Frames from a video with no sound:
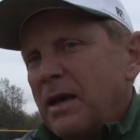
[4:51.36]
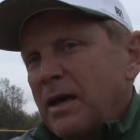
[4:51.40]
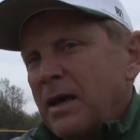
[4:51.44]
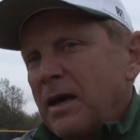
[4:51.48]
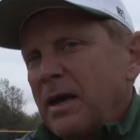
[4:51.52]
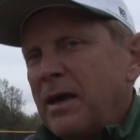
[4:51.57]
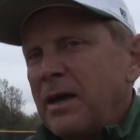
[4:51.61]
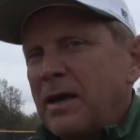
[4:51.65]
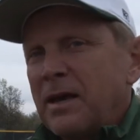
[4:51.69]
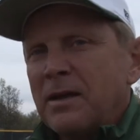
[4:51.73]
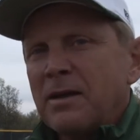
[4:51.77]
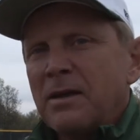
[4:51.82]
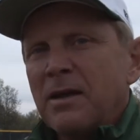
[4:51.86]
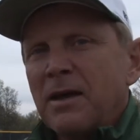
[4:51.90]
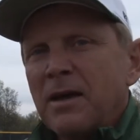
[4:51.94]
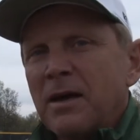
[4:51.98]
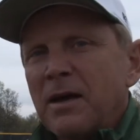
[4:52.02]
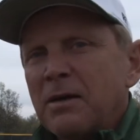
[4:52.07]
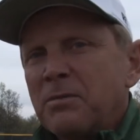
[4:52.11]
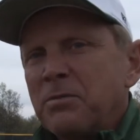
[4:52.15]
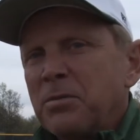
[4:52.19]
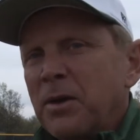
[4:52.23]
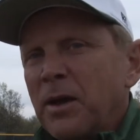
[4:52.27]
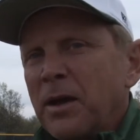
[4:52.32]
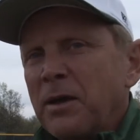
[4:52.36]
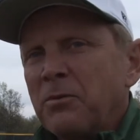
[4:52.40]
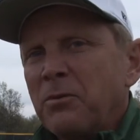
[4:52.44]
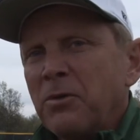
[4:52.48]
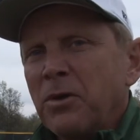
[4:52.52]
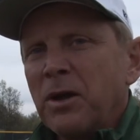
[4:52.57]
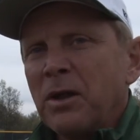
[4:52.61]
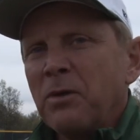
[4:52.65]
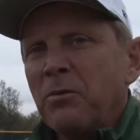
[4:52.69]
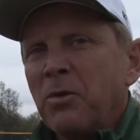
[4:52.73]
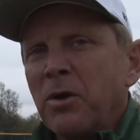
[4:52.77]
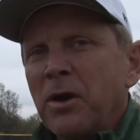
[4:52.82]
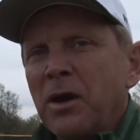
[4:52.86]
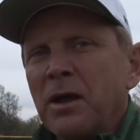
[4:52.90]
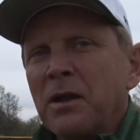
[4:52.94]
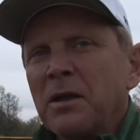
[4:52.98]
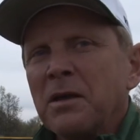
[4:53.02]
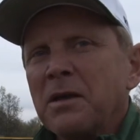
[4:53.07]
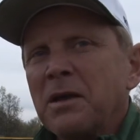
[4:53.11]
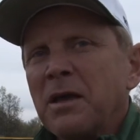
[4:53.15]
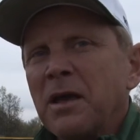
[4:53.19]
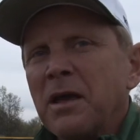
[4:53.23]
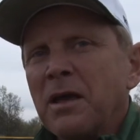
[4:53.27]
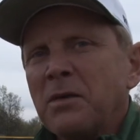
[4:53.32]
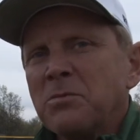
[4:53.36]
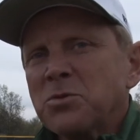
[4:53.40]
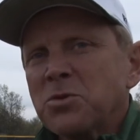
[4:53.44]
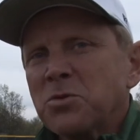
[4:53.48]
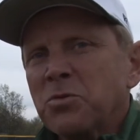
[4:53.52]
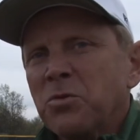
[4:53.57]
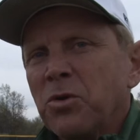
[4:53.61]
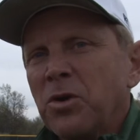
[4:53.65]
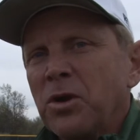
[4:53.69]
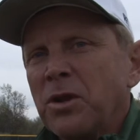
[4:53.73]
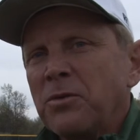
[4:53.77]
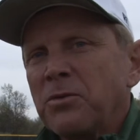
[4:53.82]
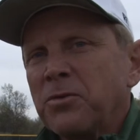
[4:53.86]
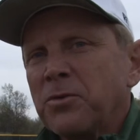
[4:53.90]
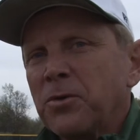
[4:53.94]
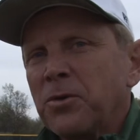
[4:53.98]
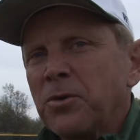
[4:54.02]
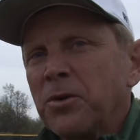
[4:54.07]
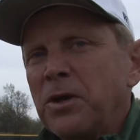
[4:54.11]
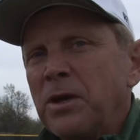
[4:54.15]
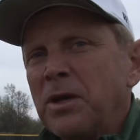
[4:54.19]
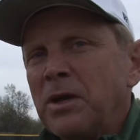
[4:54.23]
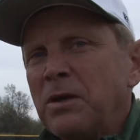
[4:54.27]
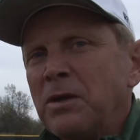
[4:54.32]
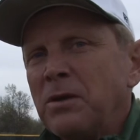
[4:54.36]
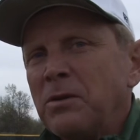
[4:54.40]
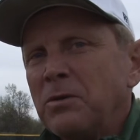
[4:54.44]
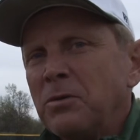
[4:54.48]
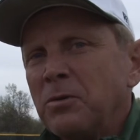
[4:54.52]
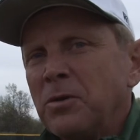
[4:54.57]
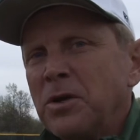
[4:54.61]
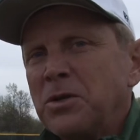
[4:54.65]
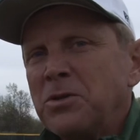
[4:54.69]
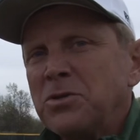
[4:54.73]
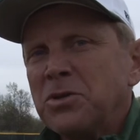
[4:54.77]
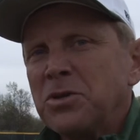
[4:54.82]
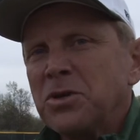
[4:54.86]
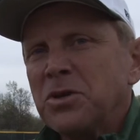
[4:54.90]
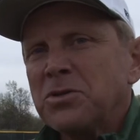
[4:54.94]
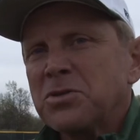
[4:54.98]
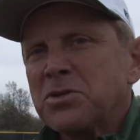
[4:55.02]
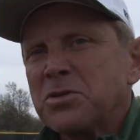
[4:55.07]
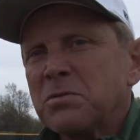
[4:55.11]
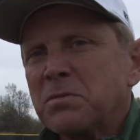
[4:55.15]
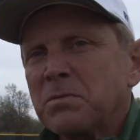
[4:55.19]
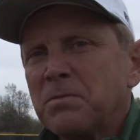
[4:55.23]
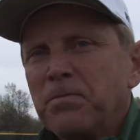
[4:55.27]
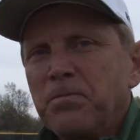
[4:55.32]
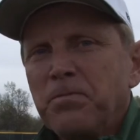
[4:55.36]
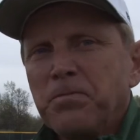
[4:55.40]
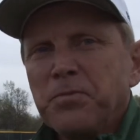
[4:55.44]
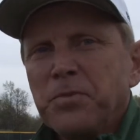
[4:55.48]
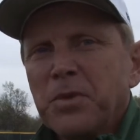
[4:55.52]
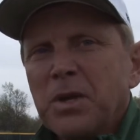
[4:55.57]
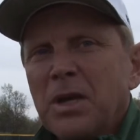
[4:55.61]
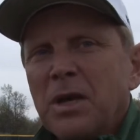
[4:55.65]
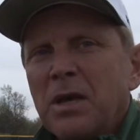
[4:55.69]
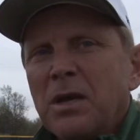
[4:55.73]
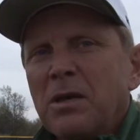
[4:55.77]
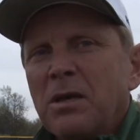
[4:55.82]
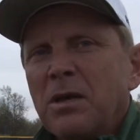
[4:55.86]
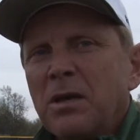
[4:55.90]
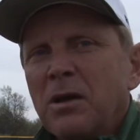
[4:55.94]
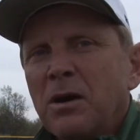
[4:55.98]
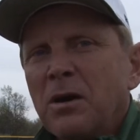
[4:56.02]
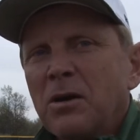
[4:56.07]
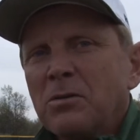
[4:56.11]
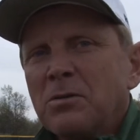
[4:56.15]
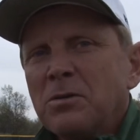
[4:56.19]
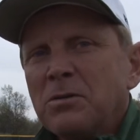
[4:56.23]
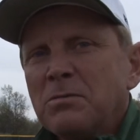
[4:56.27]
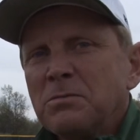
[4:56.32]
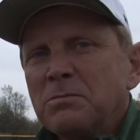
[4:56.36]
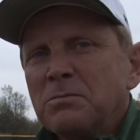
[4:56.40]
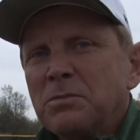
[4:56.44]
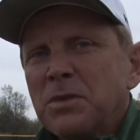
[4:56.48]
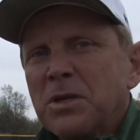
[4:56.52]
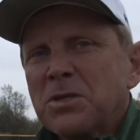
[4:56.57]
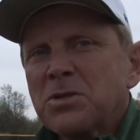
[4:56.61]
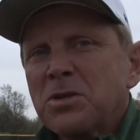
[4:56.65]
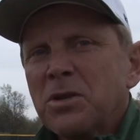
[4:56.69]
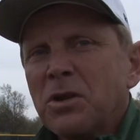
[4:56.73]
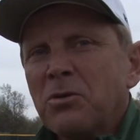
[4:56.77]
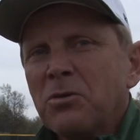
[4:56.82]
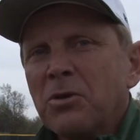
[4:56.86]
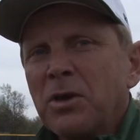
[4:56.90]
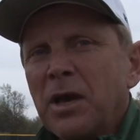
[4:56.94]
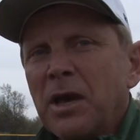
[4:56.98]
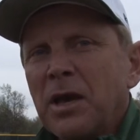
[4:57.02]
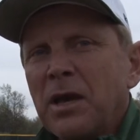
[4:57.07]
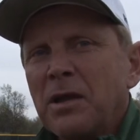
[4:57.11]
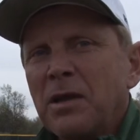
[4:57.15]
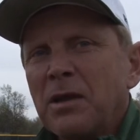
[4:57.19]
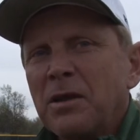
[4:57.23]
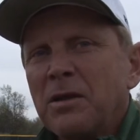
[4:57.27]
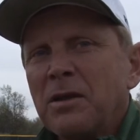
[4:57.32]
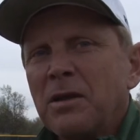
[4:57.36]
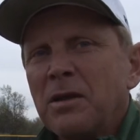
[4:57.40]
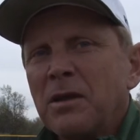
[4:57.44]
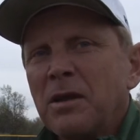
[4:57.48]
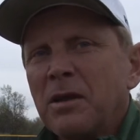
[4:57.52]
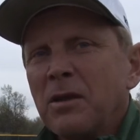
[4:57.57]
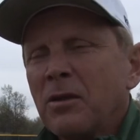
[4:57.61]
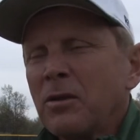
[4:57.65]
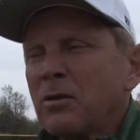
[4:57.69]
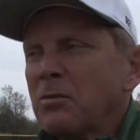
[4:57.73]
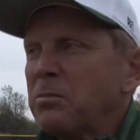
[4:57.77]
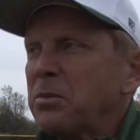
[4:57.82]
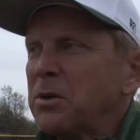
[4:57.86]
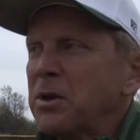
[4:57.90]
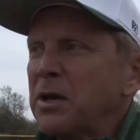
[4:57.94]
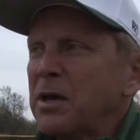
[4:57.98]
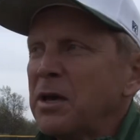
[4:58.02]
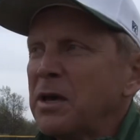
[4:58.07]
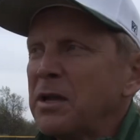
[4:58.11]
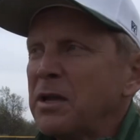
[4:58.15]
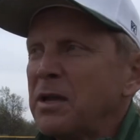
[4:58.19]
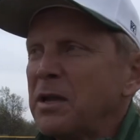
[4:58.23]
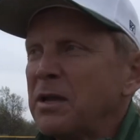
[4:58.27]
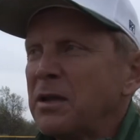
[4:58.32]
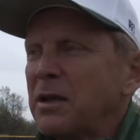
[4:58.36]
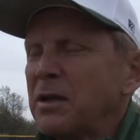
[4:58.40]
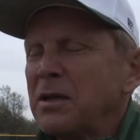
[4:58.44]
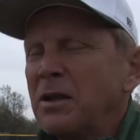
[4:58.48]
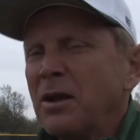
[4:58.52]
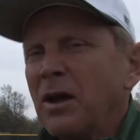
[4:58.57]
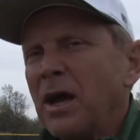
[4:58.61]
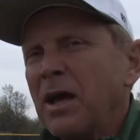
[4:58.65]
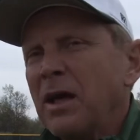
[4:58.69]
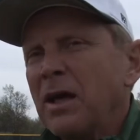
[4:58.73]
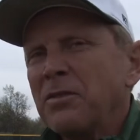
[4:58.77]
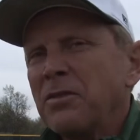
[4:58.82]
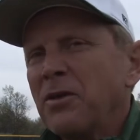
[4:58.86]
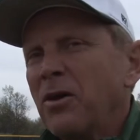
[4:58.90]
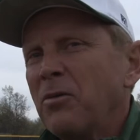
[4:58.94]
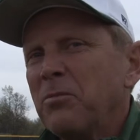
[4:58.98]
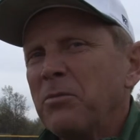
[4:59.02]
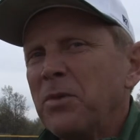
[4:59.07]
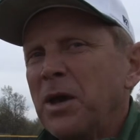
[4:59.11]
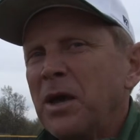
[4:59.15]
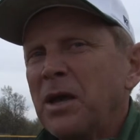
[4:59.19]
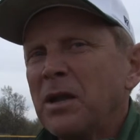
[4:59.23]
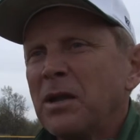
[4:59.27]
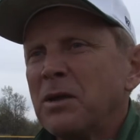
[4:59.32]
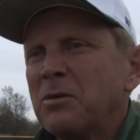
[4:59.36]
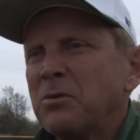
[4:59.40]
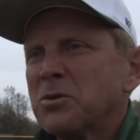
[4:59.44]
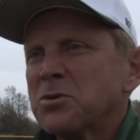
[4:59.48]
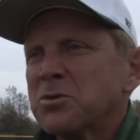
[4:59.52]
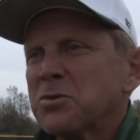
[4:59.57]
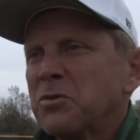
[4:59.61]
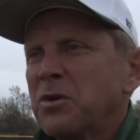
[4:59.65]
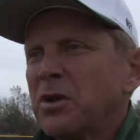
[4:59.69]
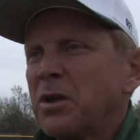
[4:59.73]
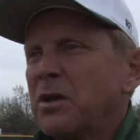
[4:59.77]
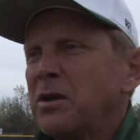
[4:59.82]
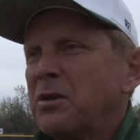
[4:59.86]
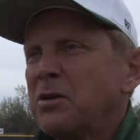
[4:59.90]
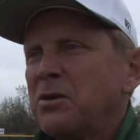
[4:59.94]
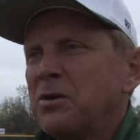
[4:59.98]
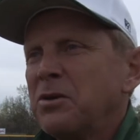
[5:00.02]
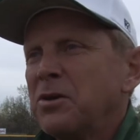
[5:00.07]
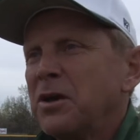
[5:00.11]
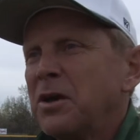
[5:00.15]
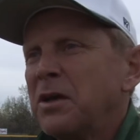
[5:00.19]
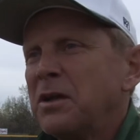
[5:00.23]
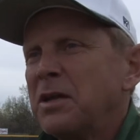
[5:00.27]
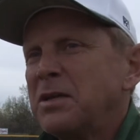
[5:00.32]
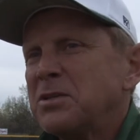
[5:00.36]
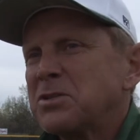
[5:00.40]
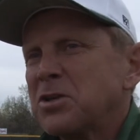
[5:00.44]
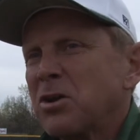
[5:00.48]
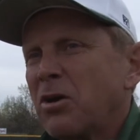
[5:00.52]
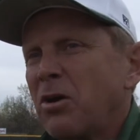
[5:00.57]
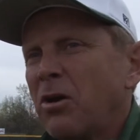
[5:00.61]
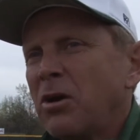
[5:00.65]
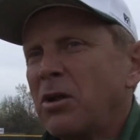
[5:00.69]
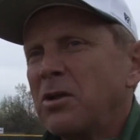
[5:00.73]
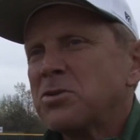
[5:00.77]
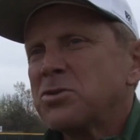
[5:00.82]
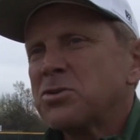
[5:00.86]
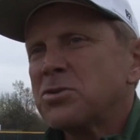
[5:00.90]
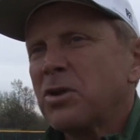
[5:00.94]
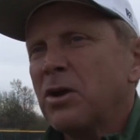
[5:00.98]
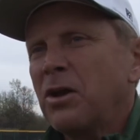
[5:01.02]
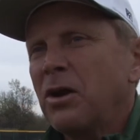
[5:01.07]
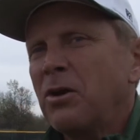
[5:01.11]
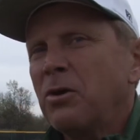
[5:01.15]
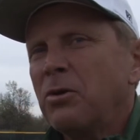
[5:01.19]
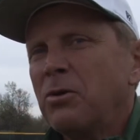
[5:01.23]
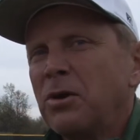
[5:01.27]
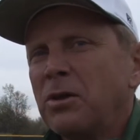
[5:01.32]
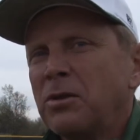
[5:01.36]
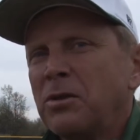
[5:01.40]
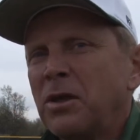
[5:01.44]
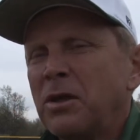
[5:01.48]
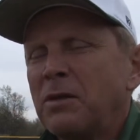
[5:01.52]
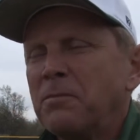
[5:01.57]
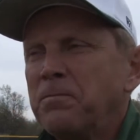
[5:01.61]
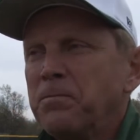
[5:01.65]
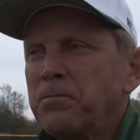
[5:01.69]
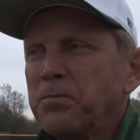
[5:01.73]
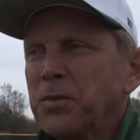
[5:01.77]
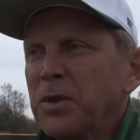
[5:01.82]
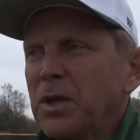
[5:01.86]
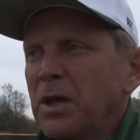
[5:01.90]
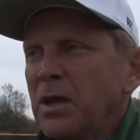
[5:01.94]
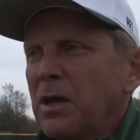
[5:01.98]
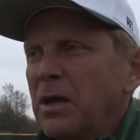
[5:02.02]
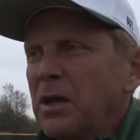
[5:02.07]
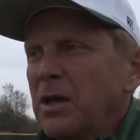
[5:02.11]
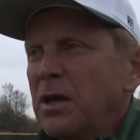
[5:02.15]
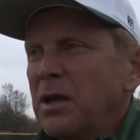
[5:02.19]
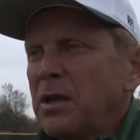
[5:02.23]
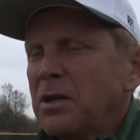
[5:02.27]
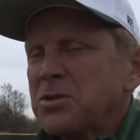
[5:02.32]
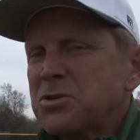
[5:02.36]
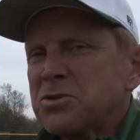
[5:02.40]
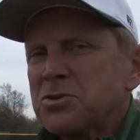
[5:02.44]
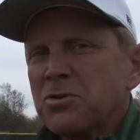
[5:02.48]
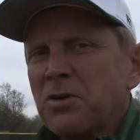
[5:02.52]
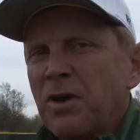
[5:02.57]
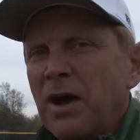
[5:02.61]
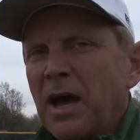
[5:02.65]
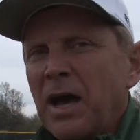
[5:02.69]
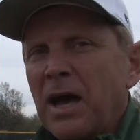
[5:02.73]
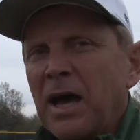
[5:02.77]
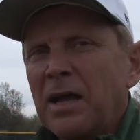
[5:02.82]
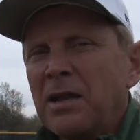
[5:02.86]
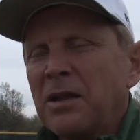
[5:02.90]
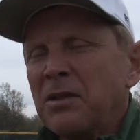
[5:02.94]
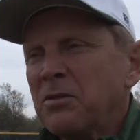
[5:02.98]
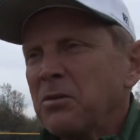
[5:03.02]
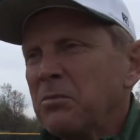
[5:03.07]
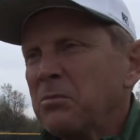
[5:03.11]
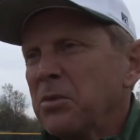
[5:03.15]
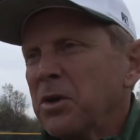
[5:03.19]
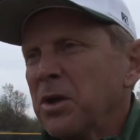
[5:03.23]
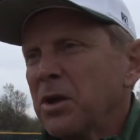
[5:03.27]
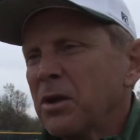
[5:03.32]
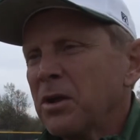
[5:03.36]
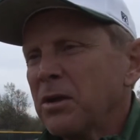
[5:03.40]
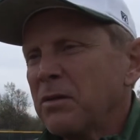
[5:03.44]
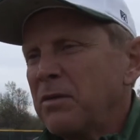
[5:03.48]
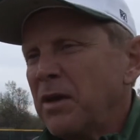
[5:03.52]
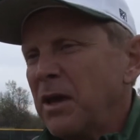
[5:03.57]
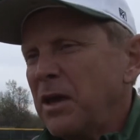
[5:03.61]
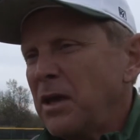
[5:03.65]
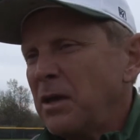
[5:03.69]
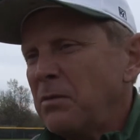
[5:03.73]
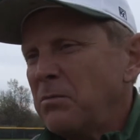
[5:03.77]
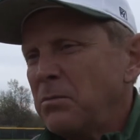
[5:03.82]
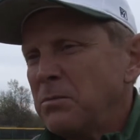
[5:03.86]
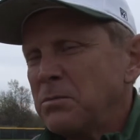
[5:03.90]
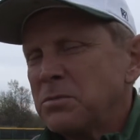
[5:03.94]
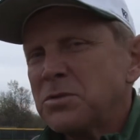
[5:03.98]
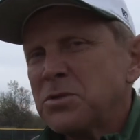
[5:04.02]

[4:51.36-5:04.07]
And uh, played really well in games one and three. We just, you know, mislocated a little bit. And, you know, I thought Manley was really good. He started slow and then hit his stride in the middle of game